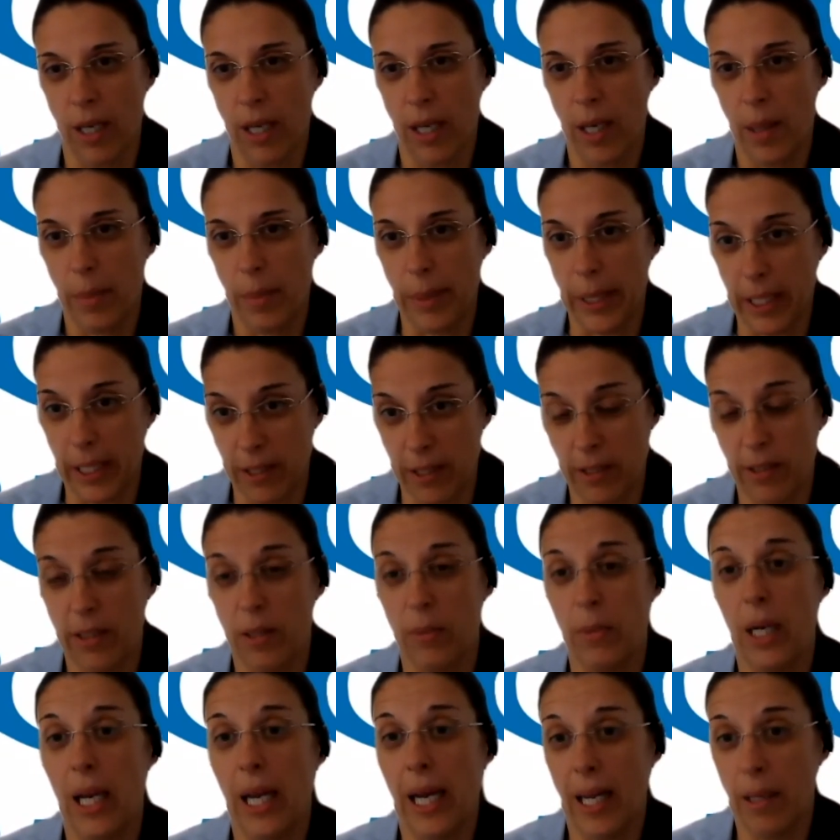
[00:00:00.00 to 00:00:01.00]
because they
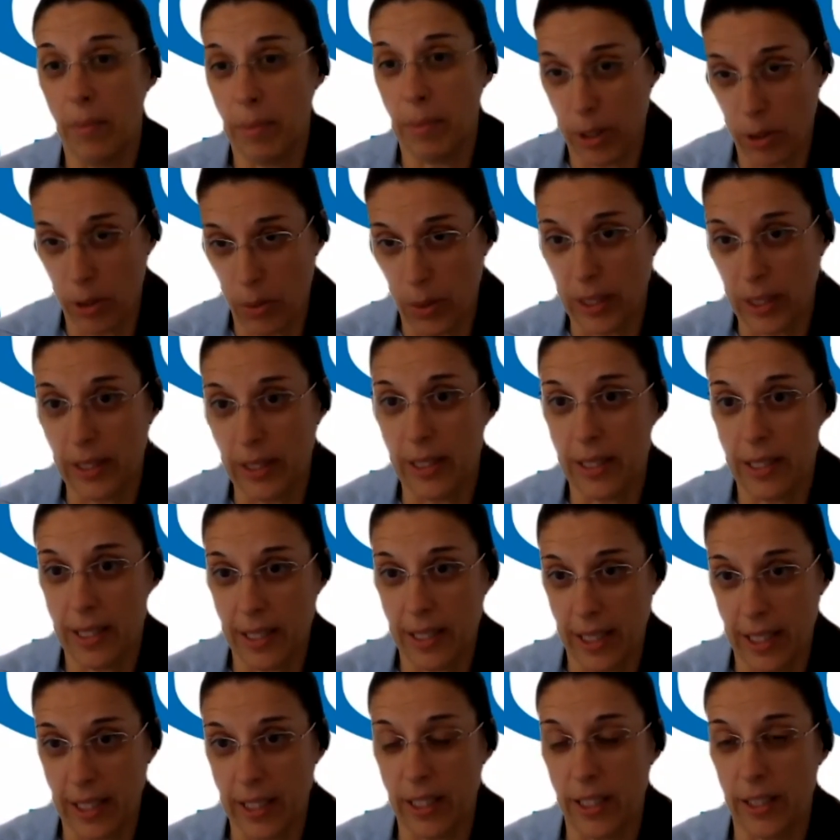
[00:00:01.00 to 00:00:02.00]
will help to
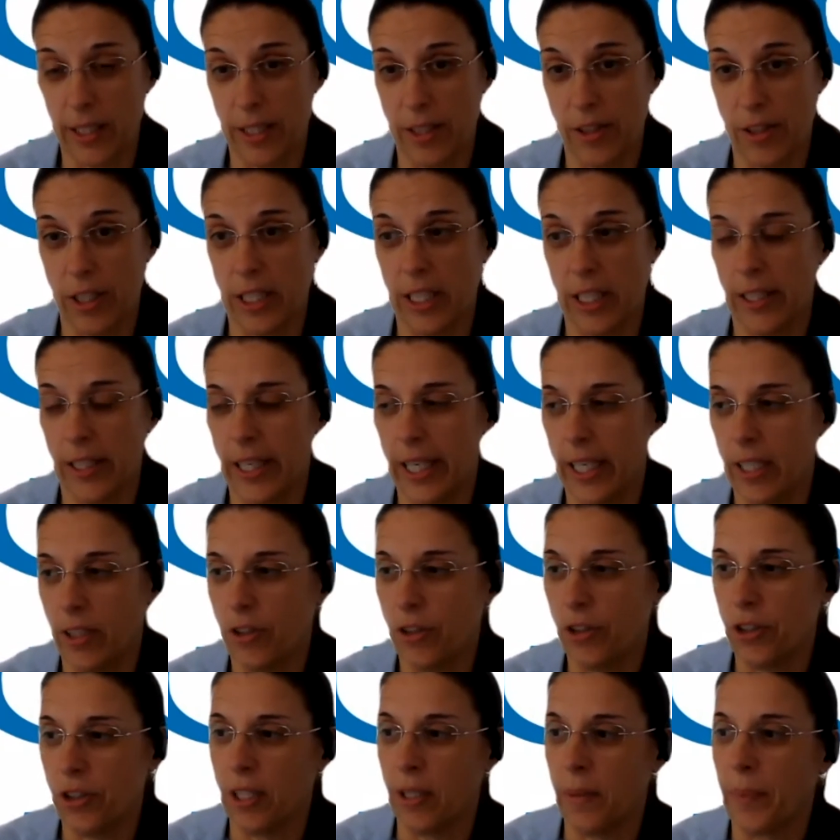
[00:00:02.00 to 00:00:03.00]
understand the
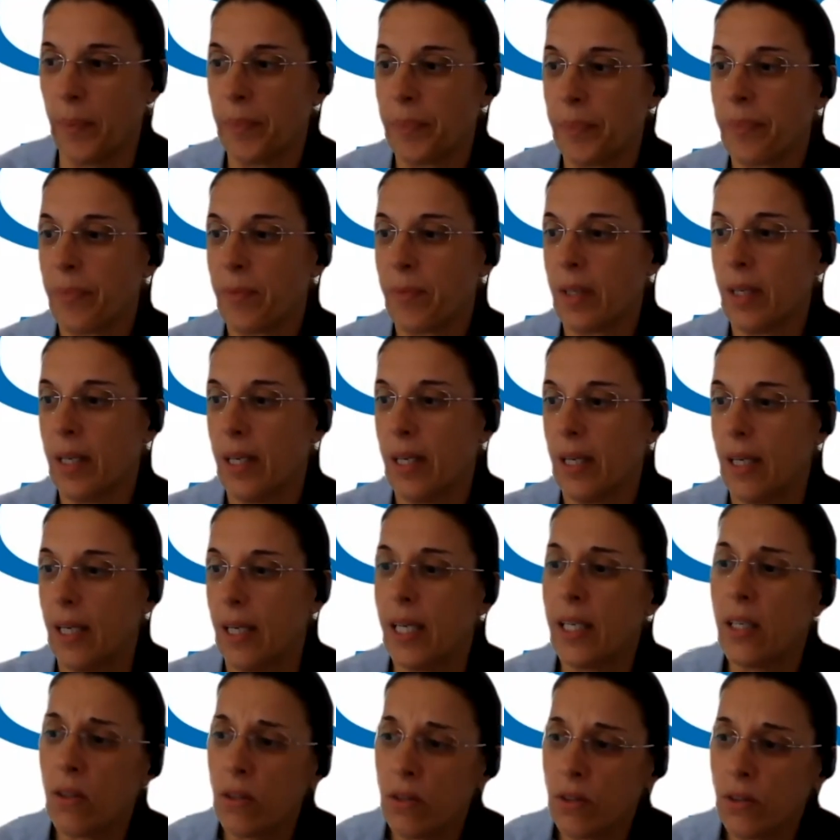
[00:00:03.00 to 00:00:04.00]
regeneration.
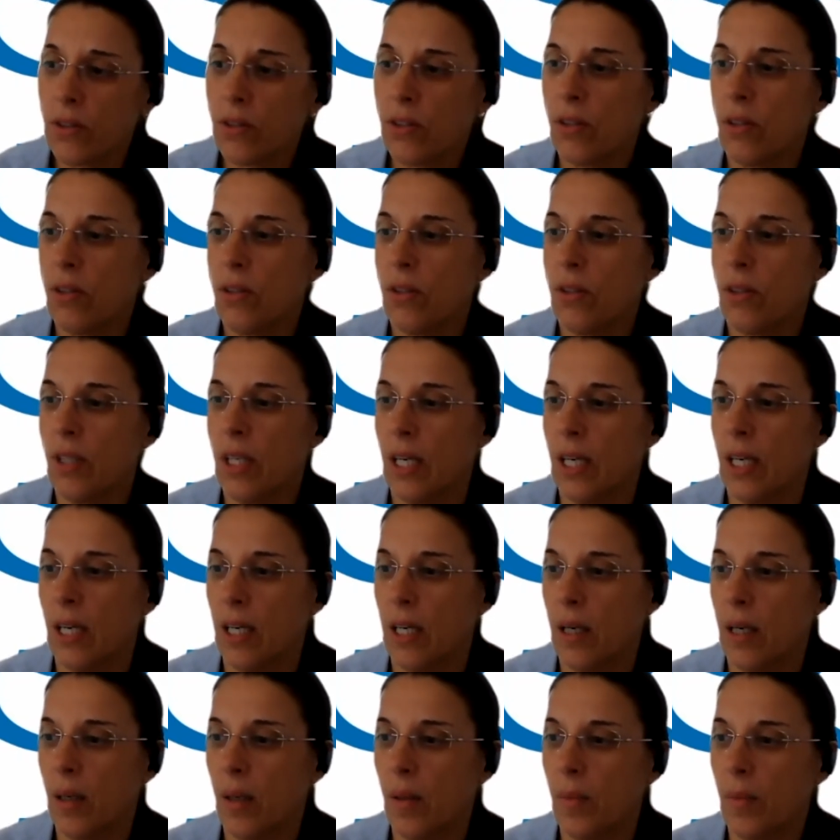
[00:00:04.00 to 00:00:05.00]
And also
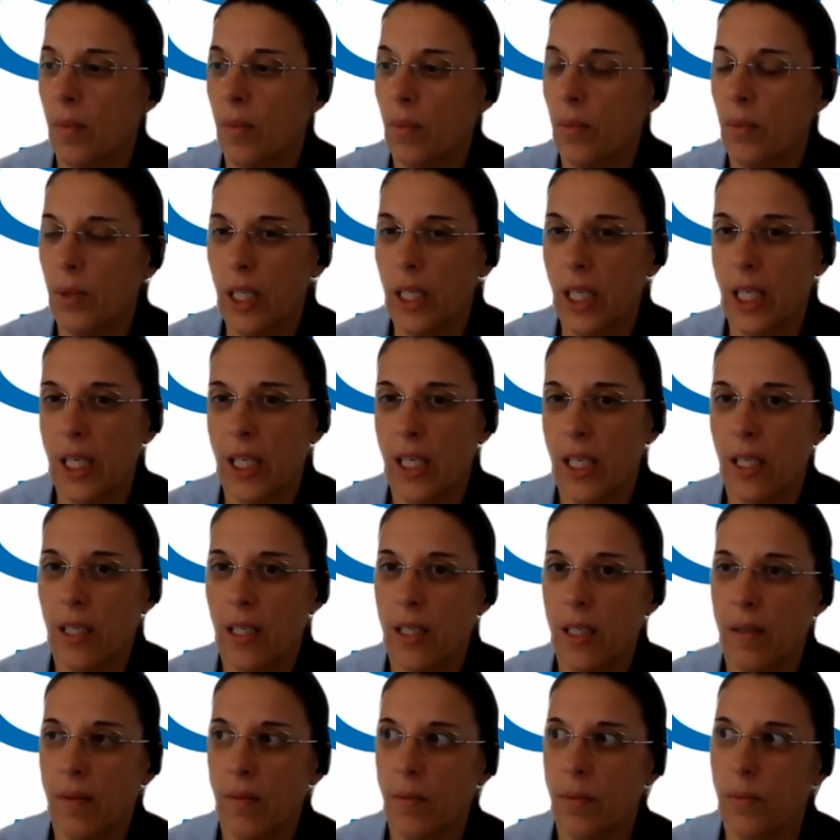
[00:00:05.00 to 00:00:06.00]

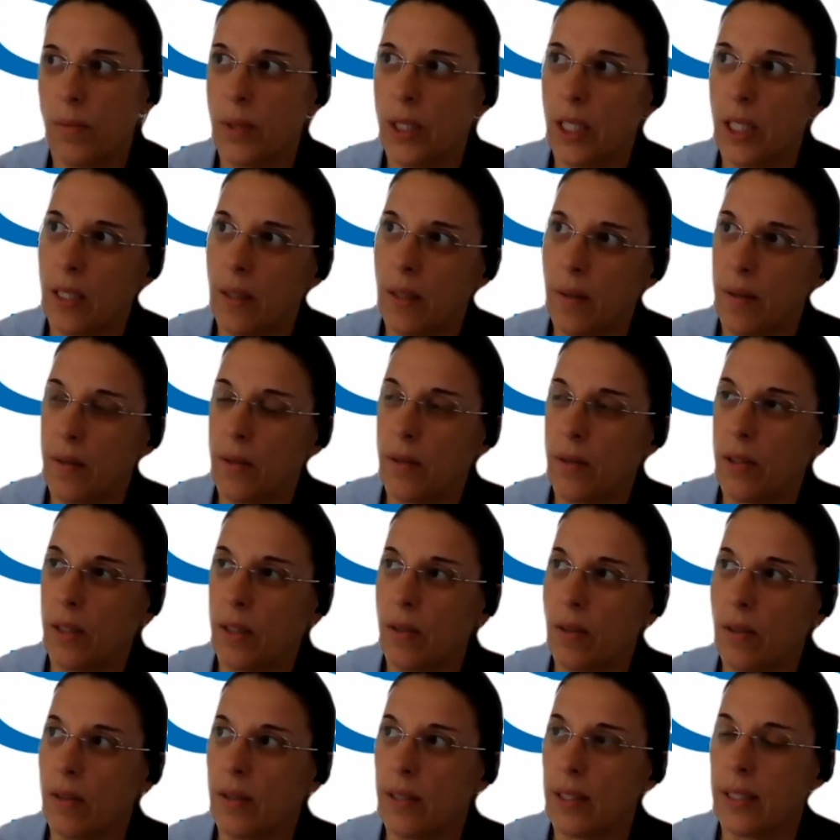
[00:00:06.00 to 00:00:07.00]
we
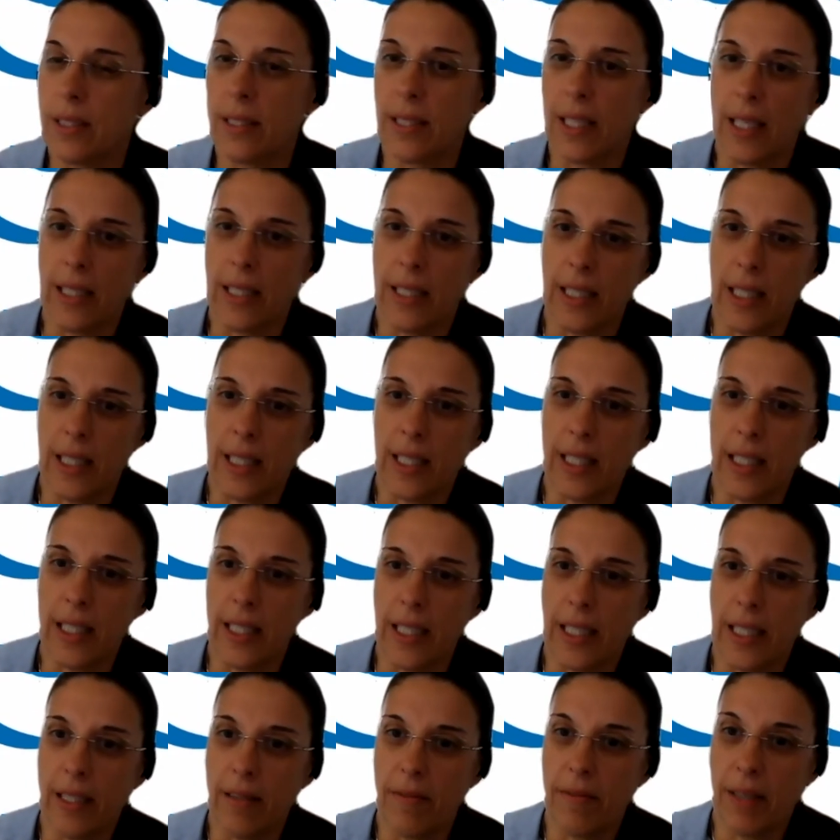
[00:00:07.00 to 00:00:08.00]
study
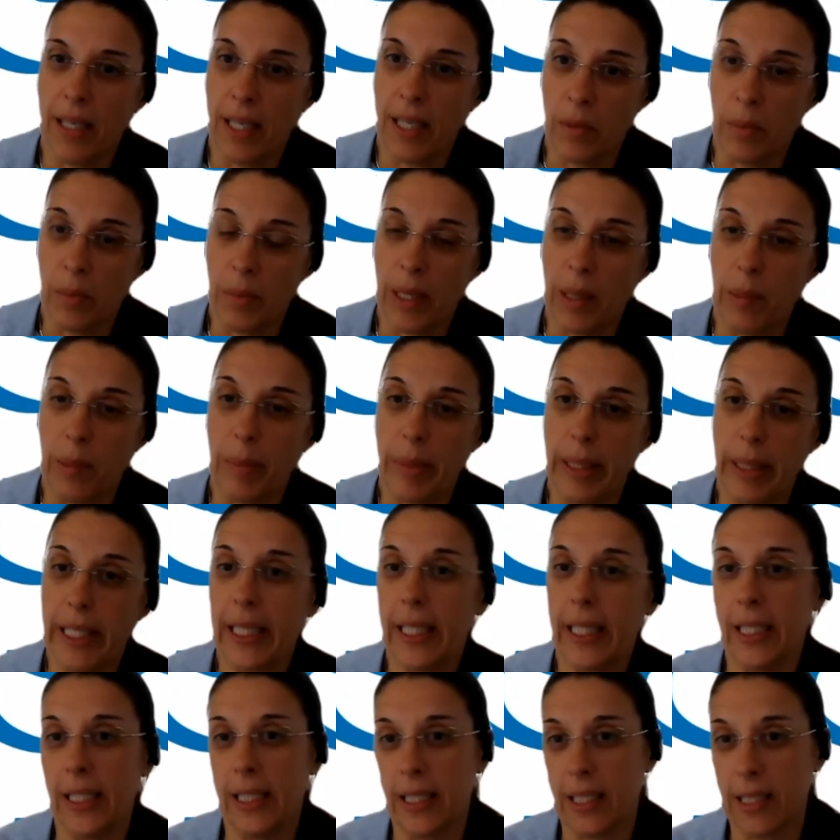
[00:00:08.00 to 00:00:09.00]
kidney development
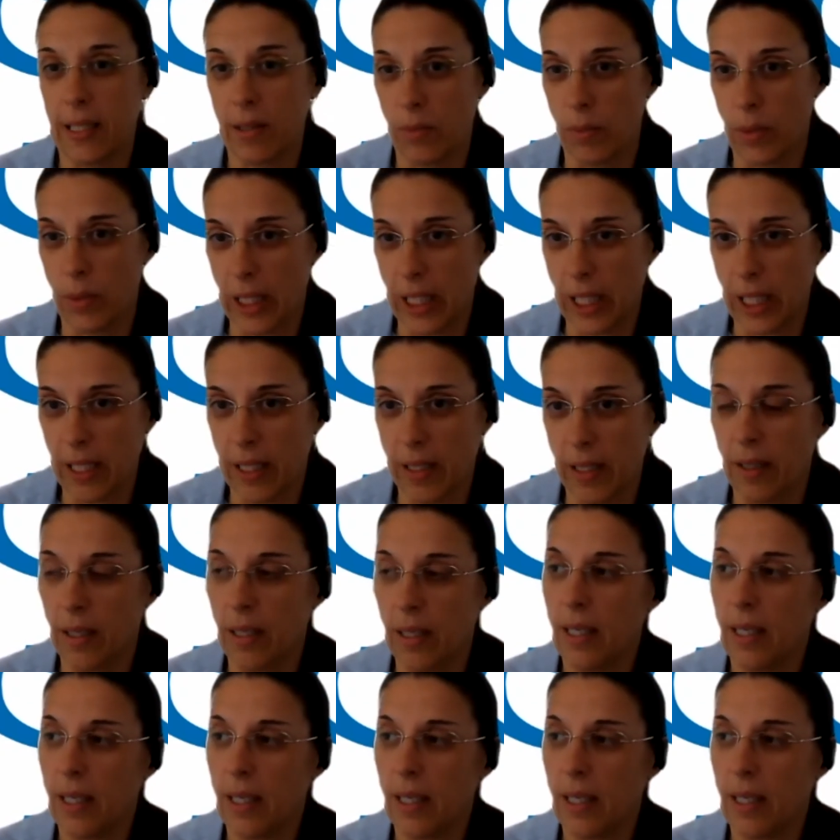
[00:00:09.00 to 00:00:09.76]
because we are